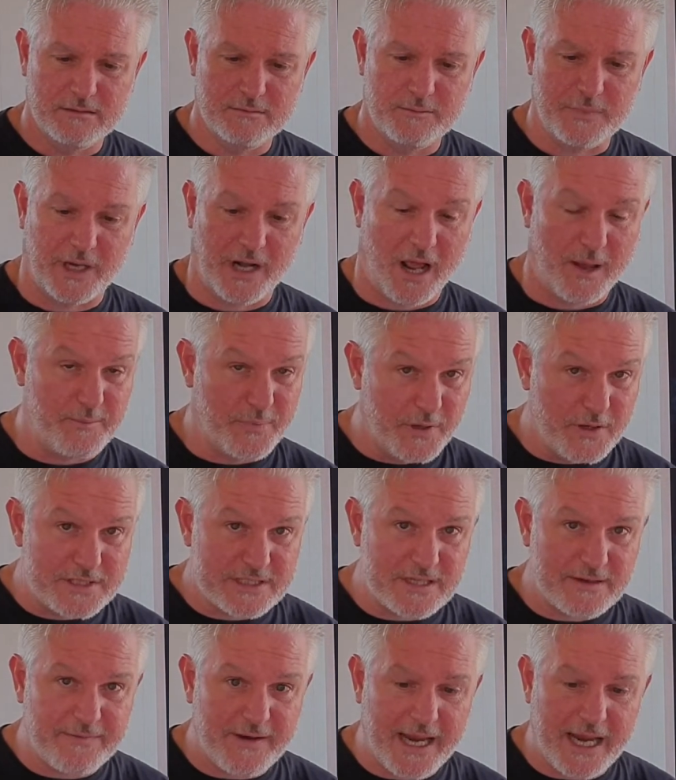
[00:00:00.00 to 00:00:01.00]
But I
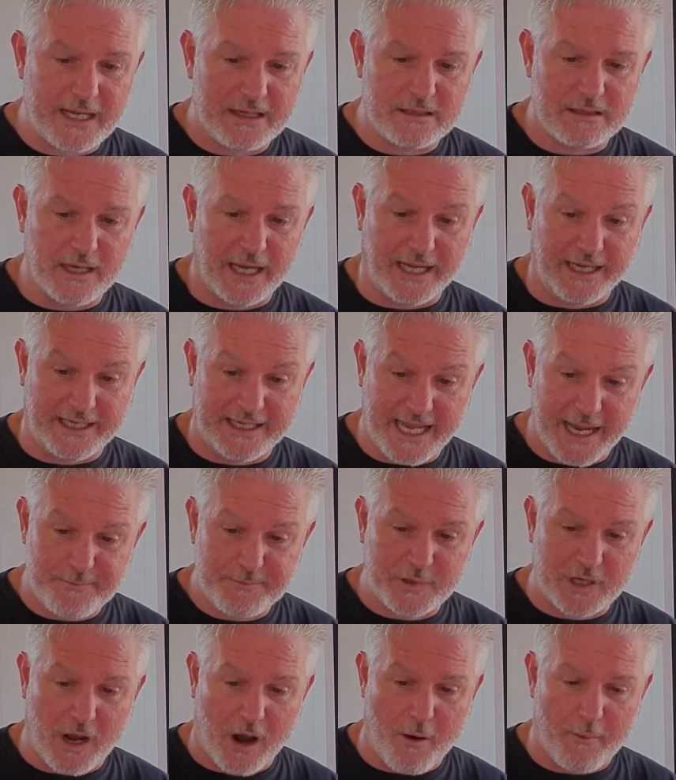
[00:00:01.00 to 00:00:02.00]
persevered and
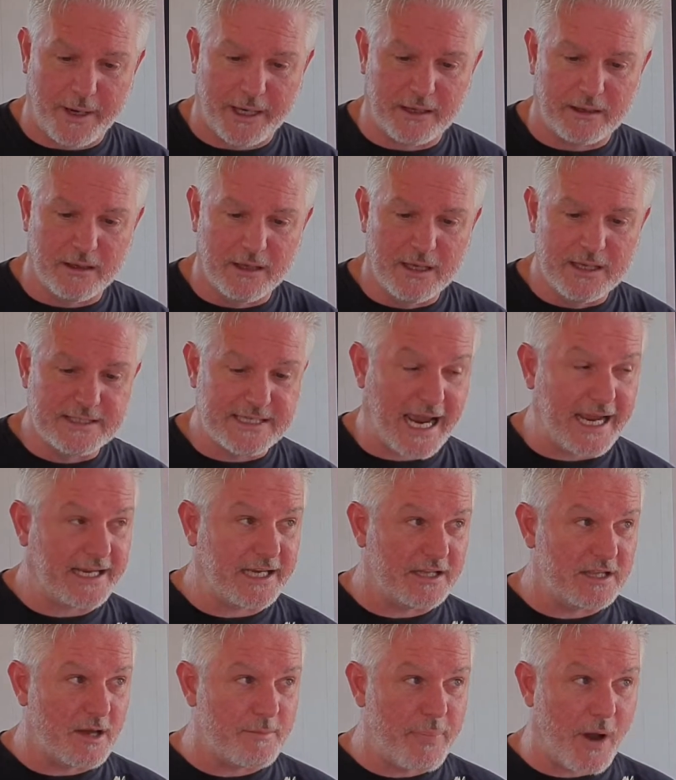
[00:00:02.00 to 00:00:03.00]
kept going,
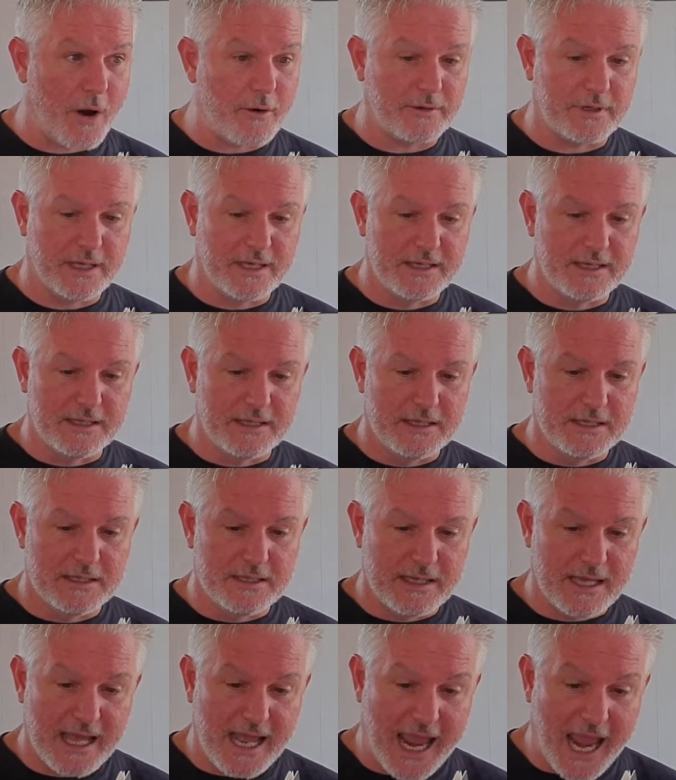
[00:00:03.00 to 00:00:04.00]
taking the boat
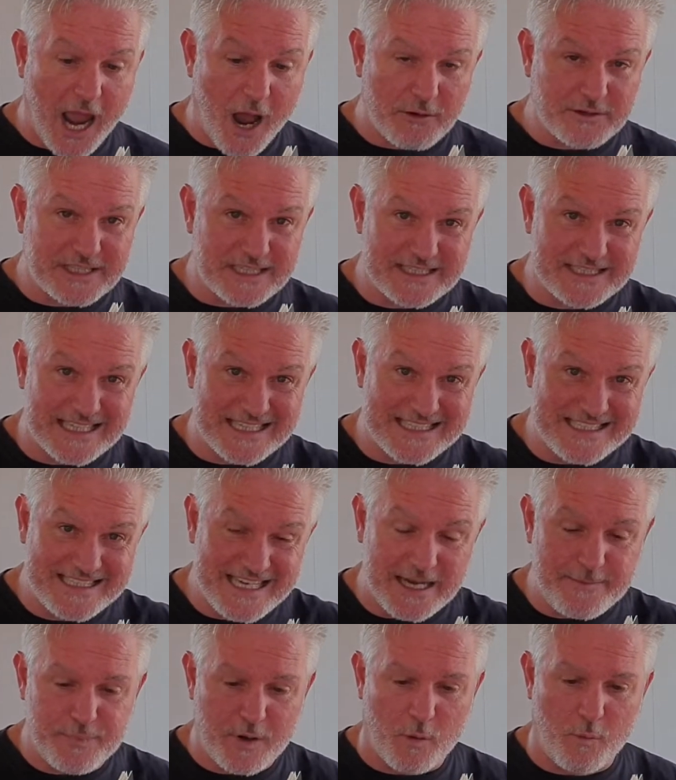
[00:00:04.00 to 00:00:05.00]
out into
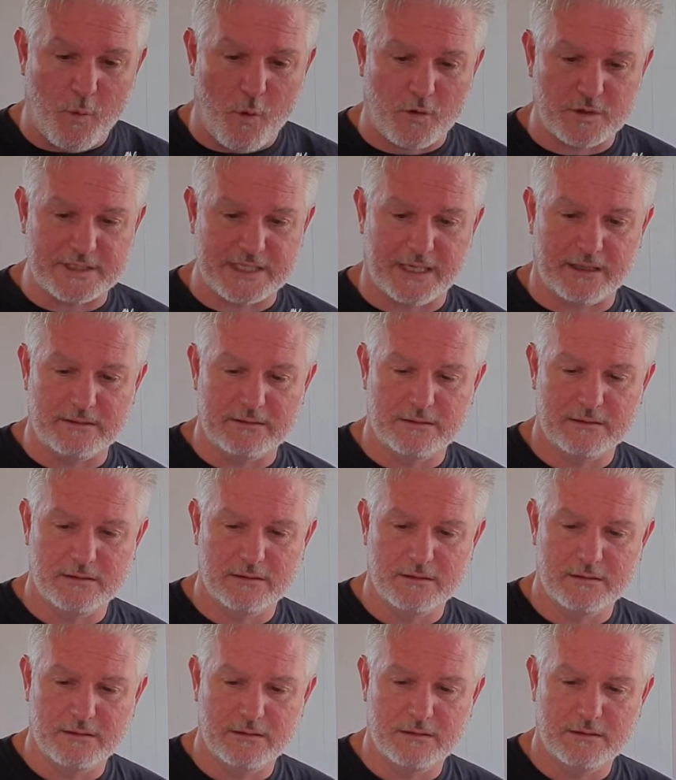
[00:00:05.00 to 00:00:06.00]
deeper water.
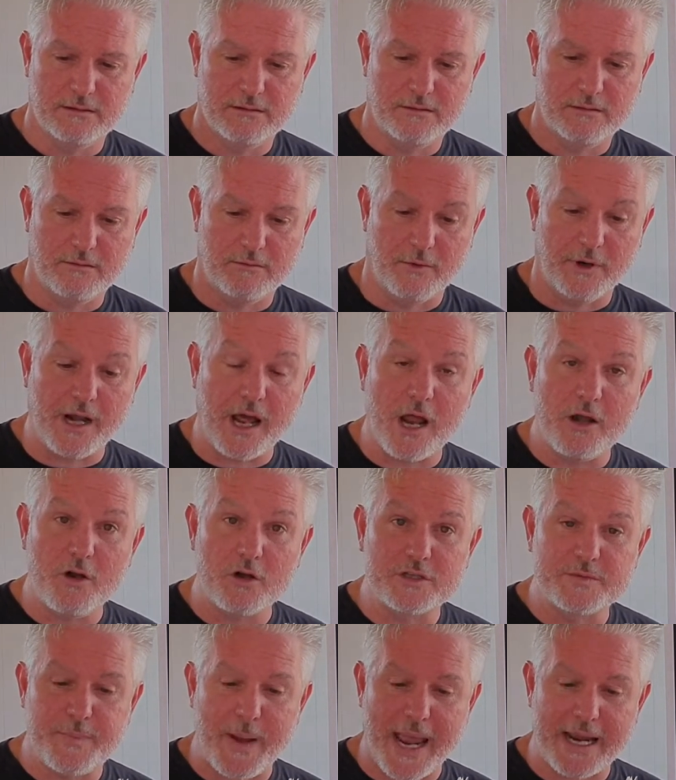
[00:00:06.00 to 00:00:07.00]
When I
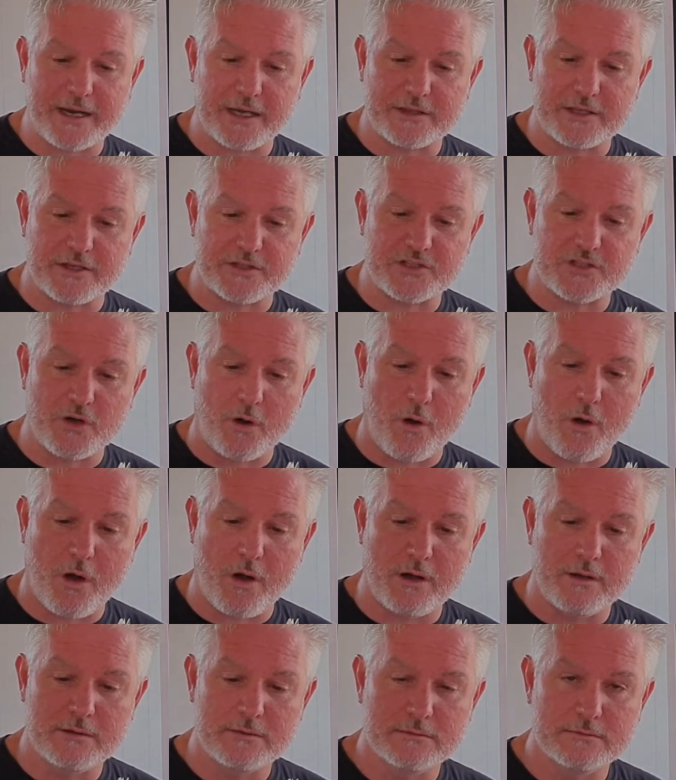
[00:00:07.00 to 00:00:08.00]
looked back at the
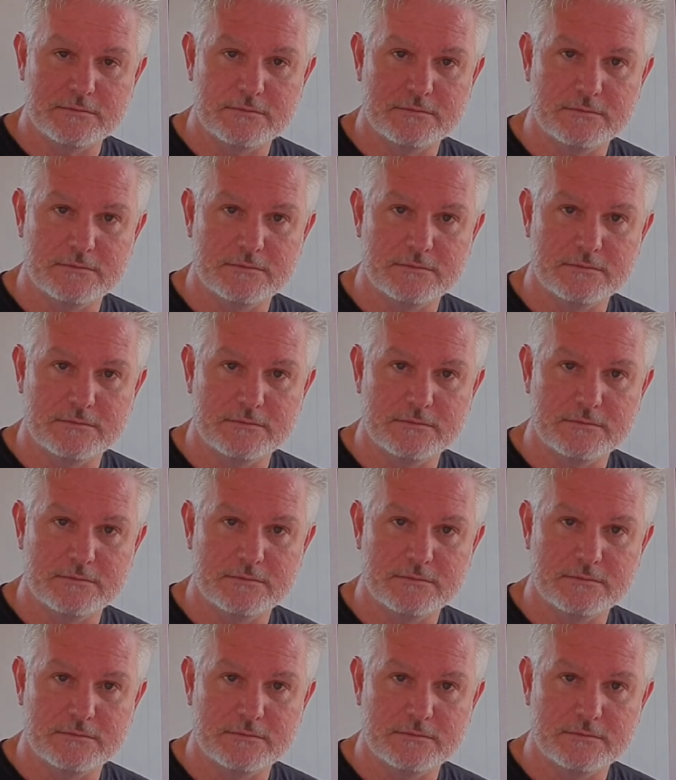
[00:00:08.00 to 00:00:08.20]
shore,